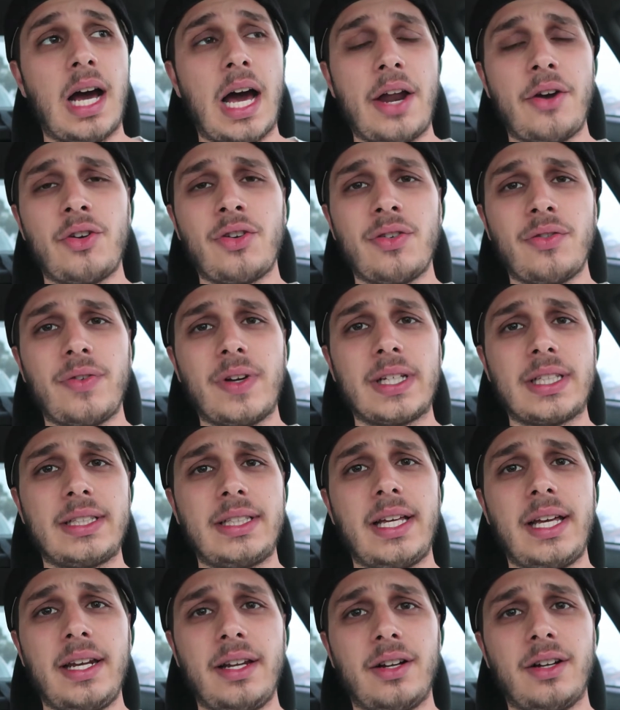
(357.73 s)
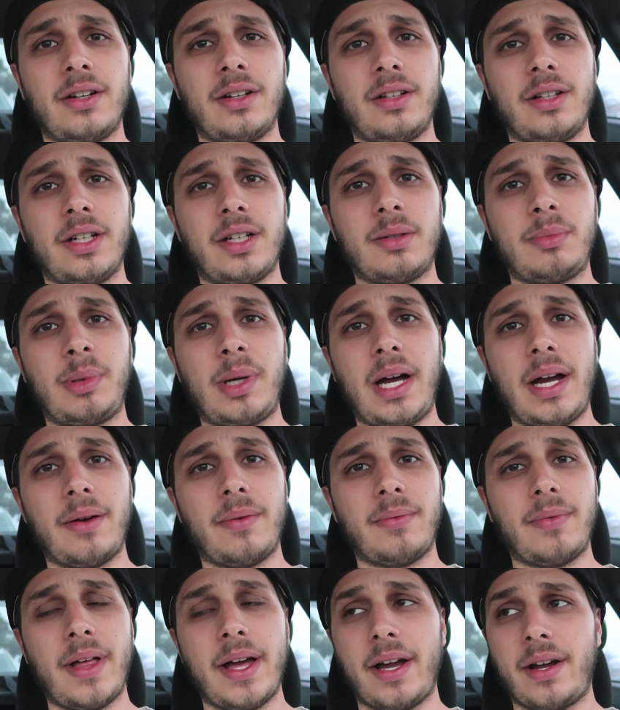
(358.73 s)
I don't know if I said earlier, but
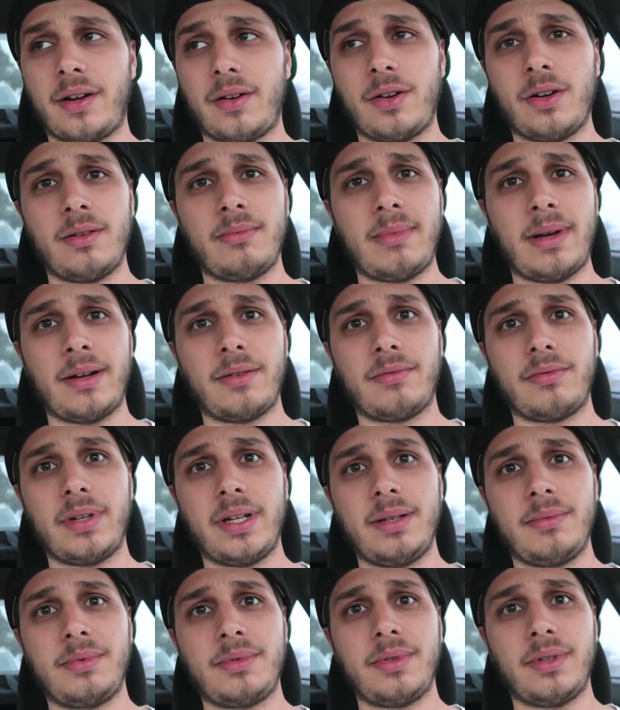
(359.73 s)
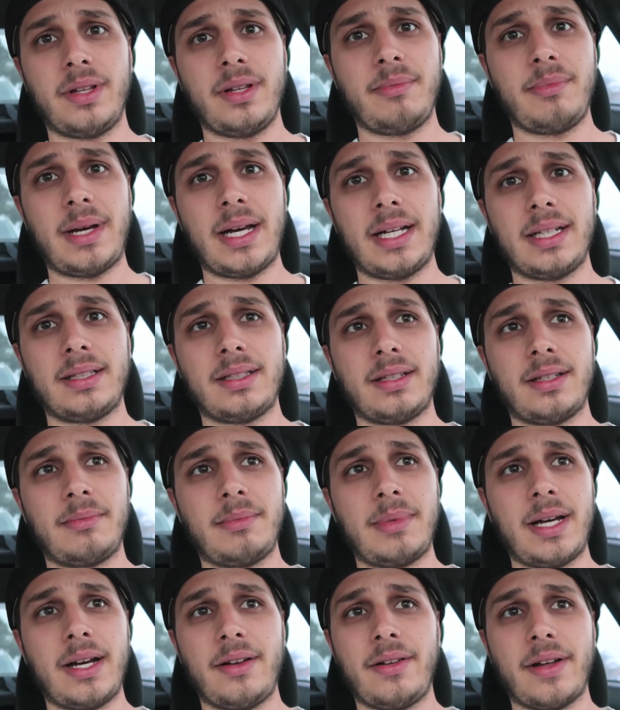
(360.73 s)
I like hurt my ribs really bad
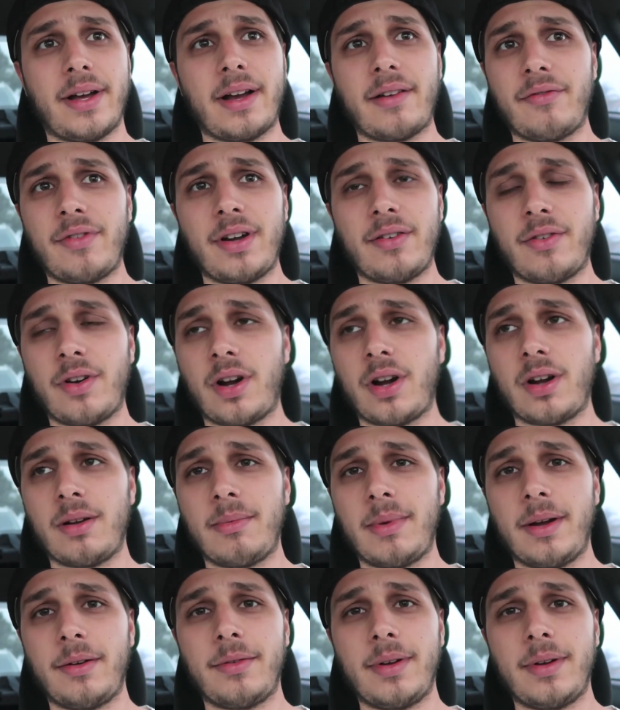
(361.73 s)
somehow. Like I've never hurt my